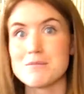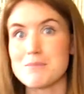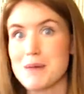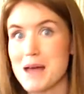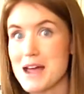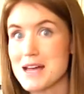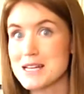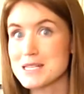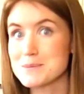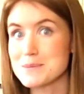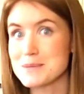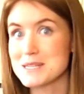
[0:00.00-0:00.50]
My
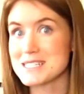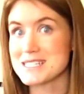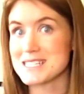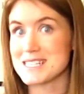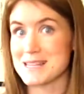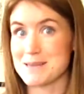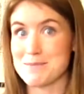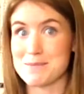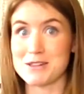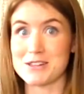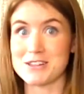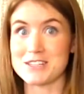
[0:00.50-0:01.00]
husband is
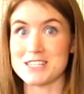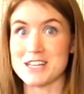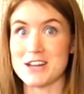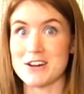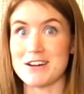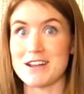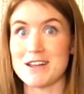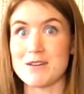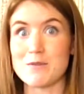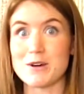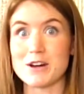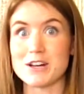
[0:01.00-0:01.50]
in the
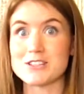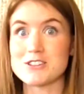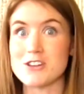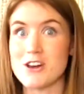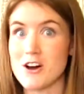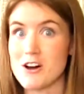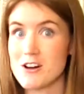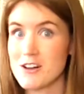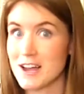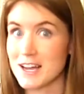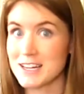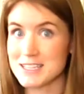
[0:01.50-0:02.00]
military and works
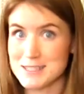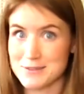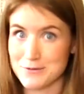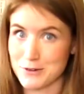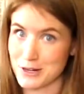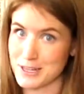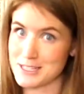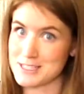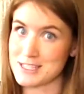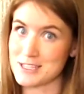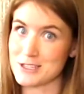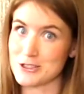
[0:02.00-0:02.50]
all kinds of
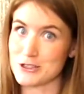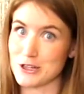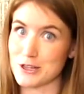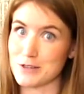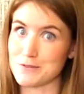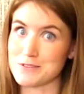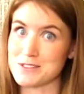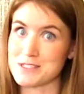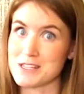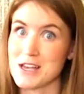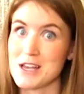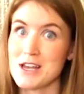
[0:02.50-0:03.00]
crazy
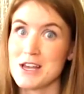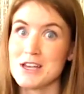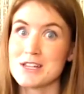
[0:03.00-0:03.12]
shifts,